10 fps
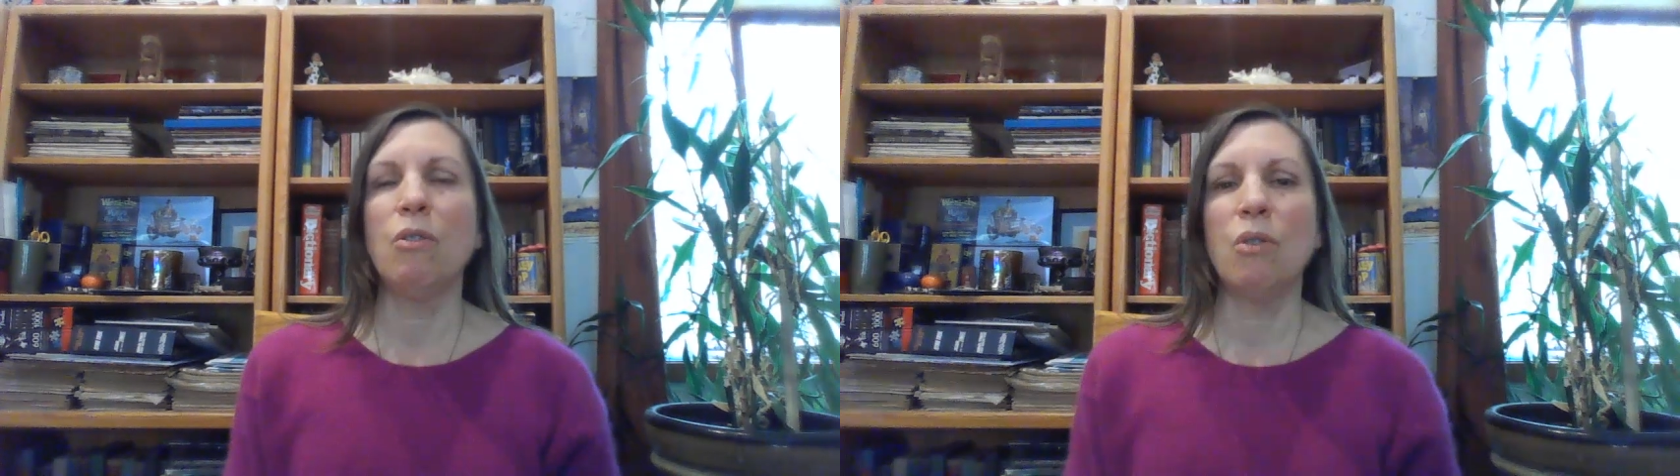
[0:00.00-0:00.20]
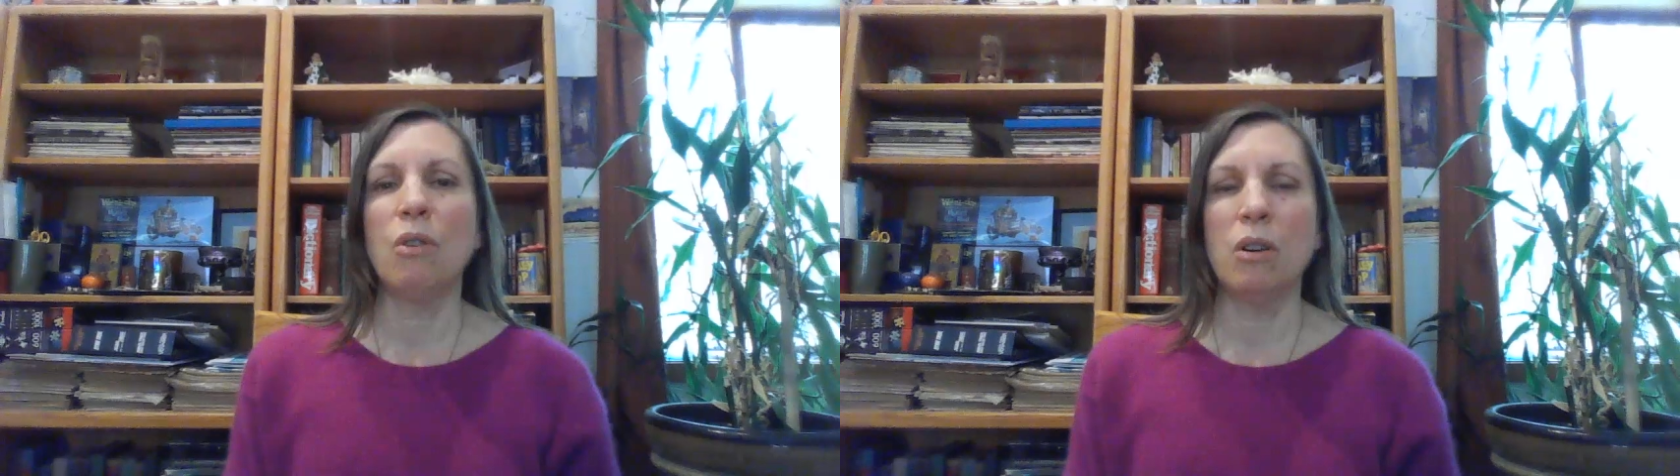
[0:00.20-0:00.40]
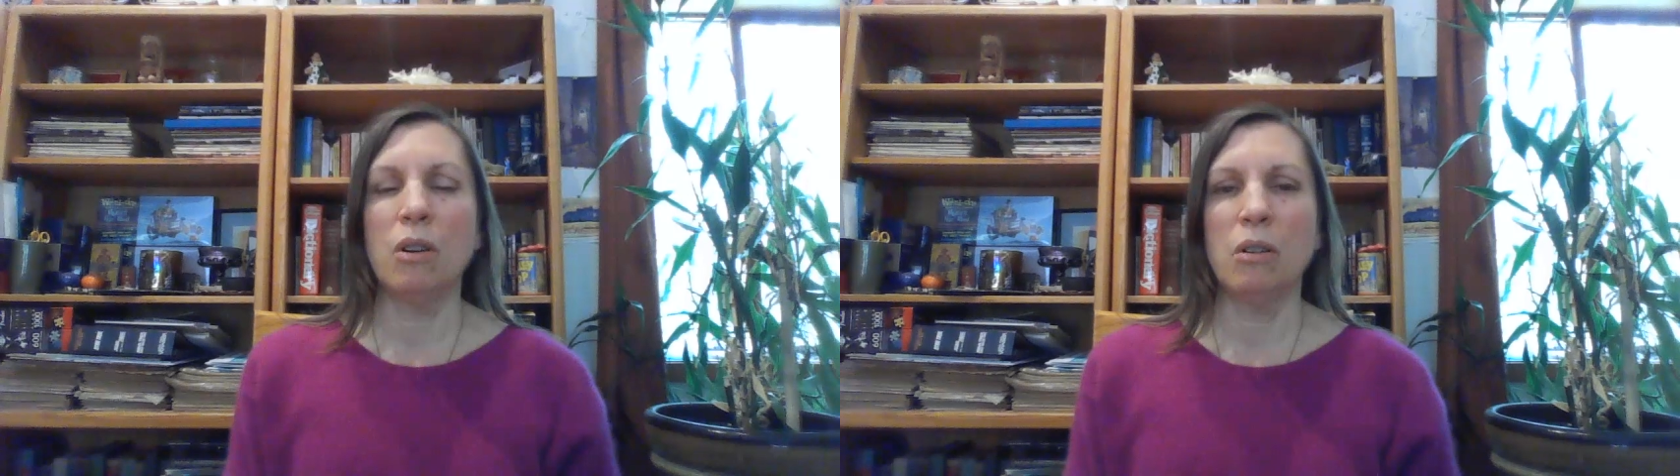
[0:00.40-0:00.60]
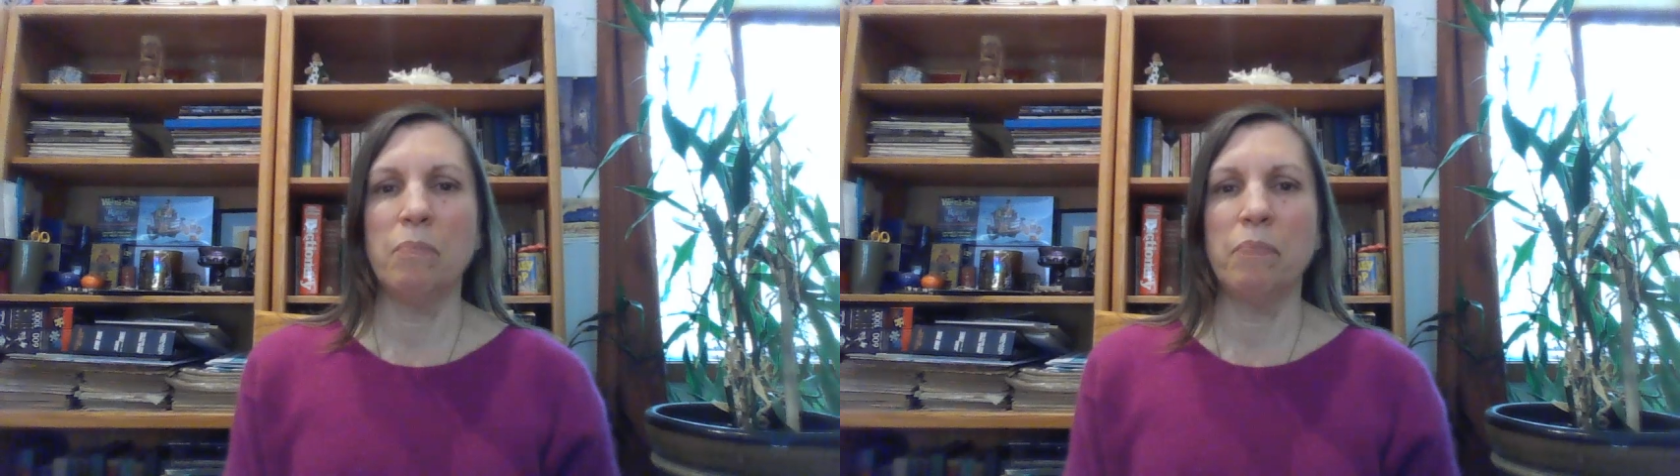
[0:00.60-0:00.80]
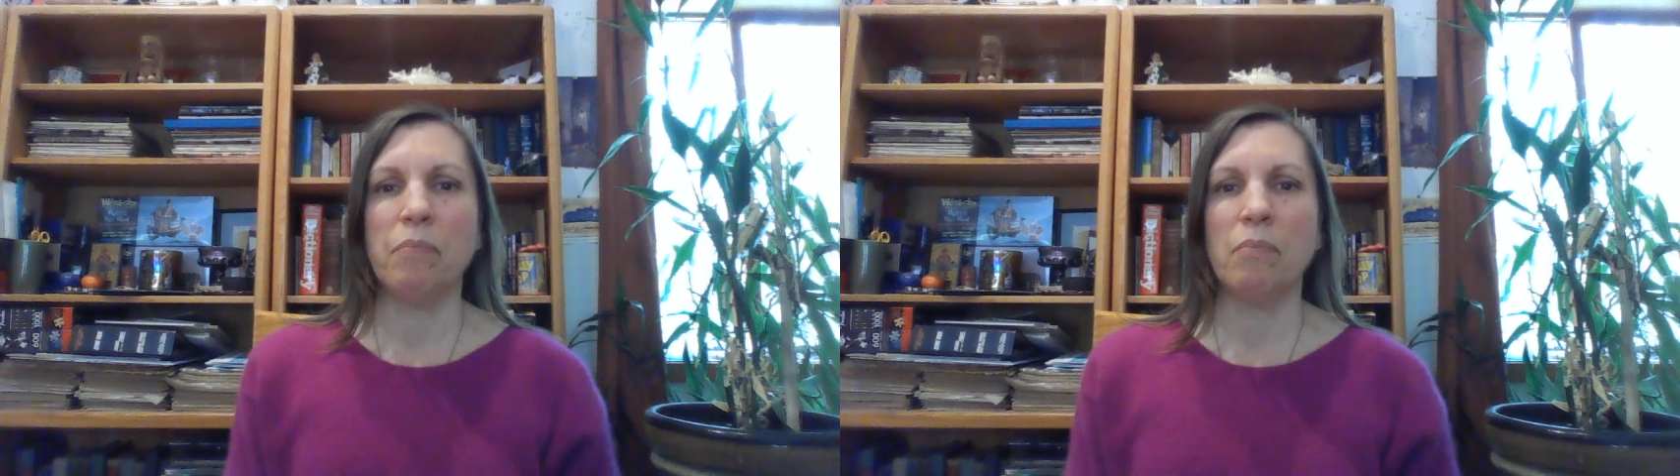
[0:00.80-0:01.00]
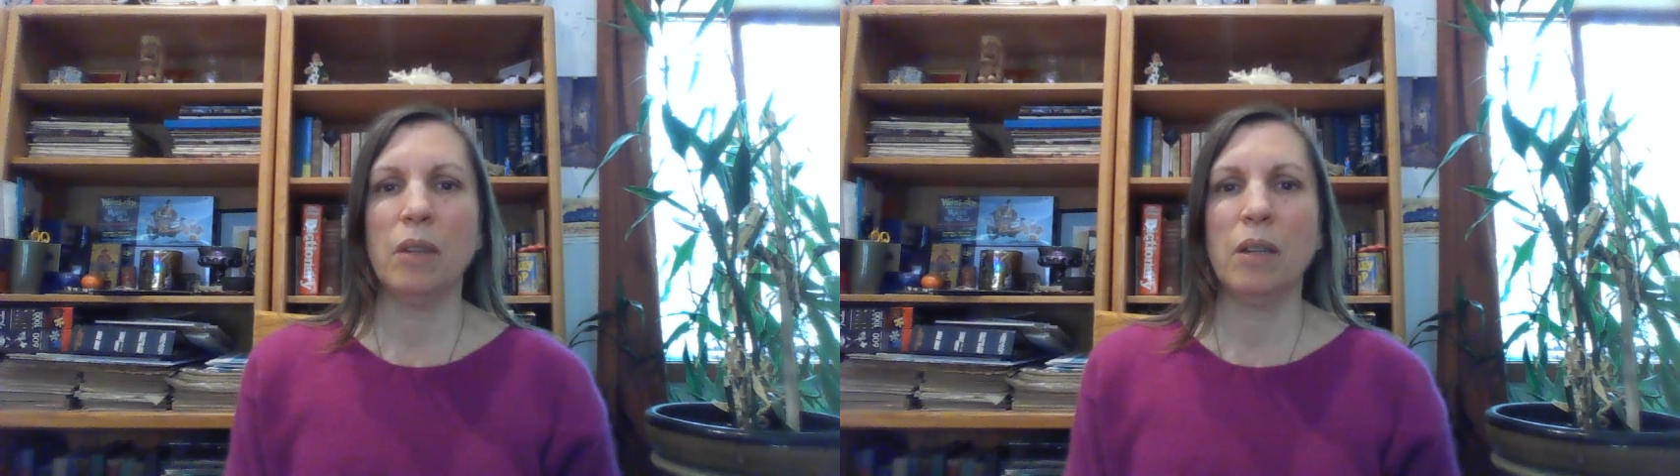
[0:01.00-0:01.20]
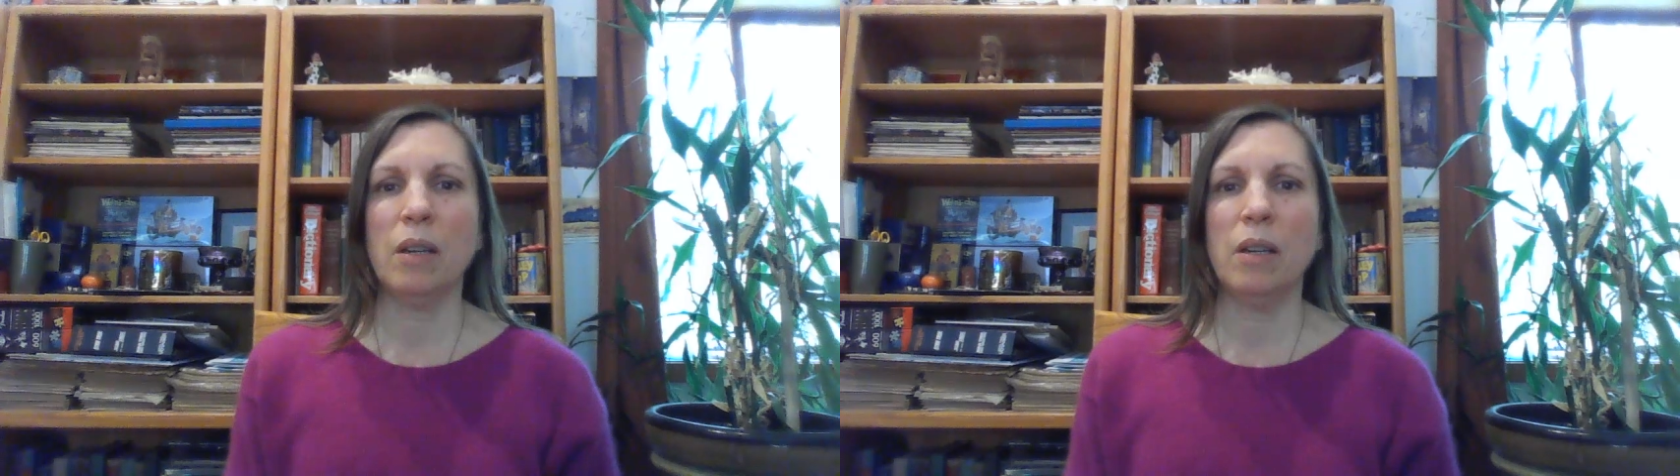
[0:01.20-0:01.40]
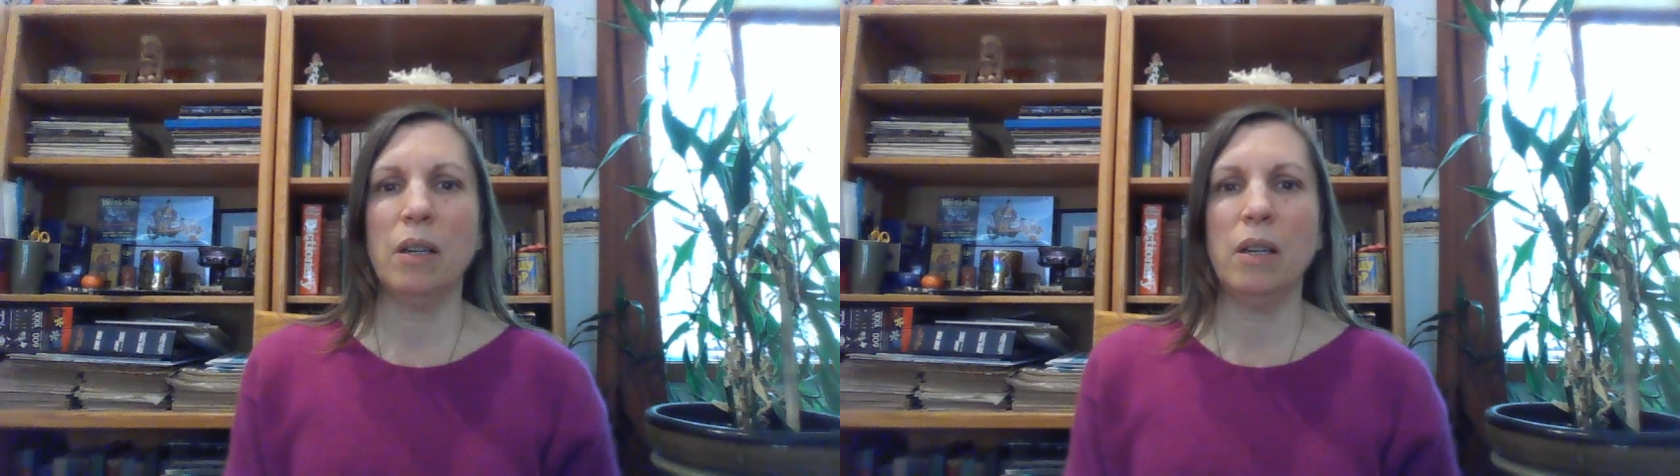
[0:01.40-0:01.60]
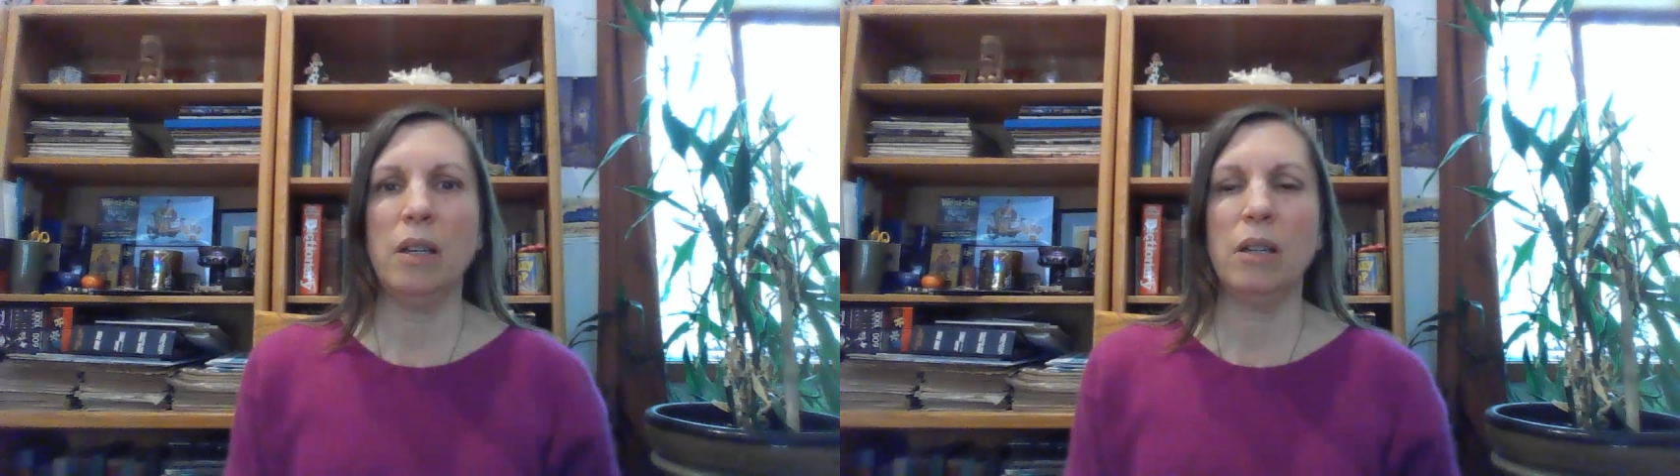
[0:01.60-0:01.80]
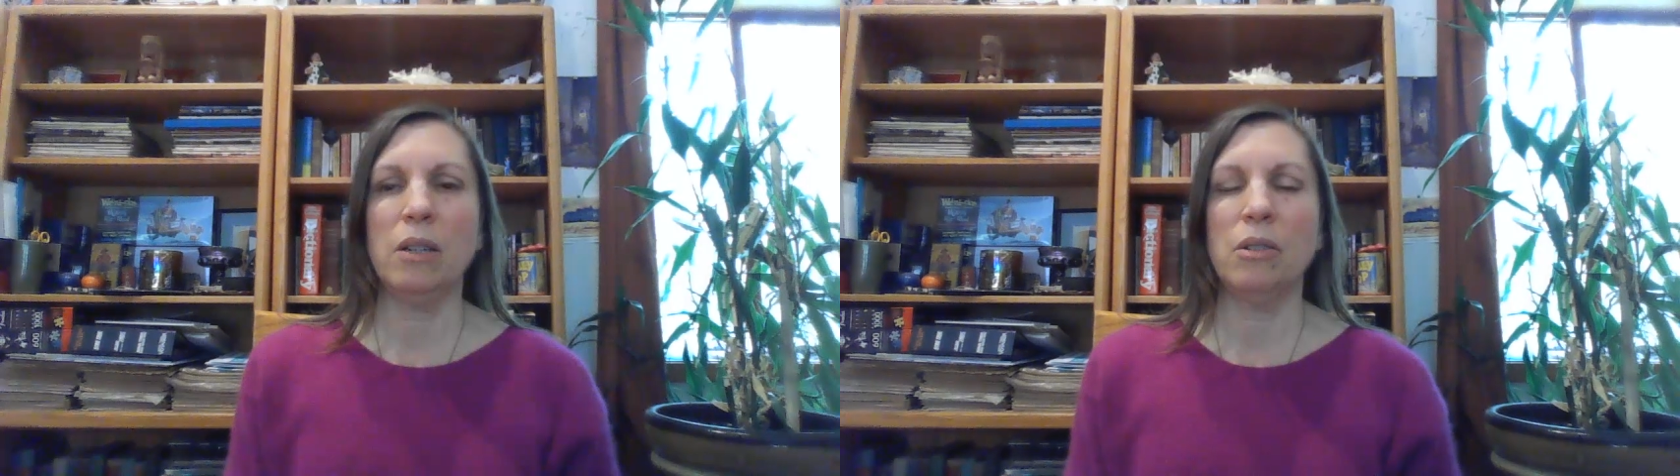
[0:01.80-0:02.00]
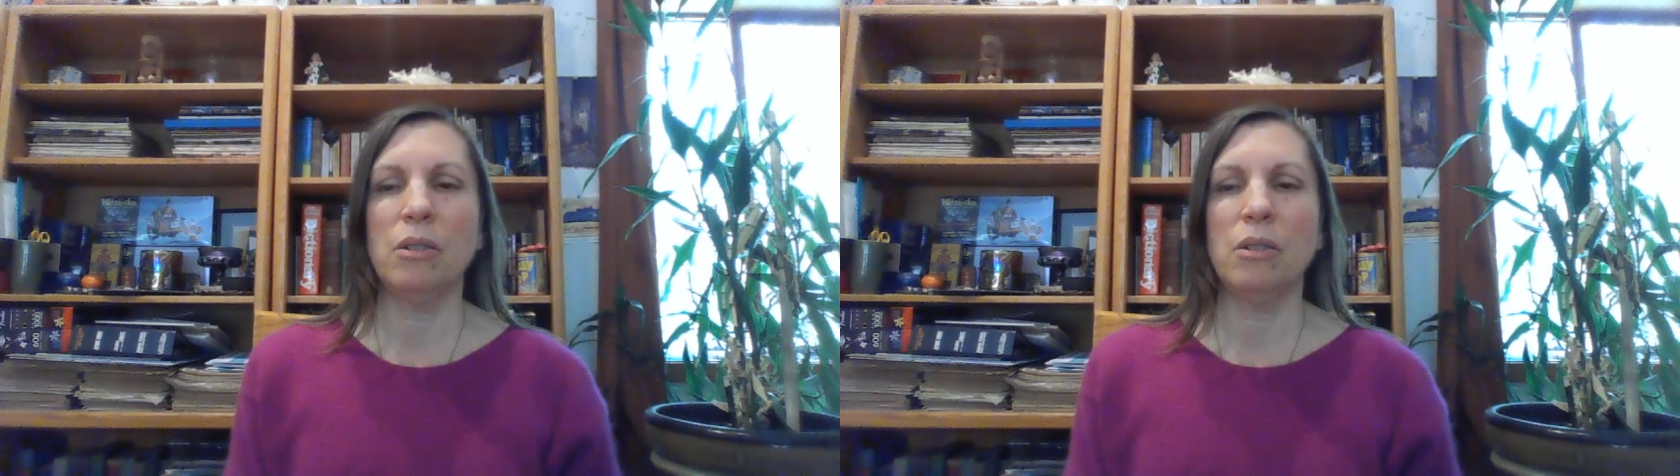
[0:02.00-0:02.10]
or it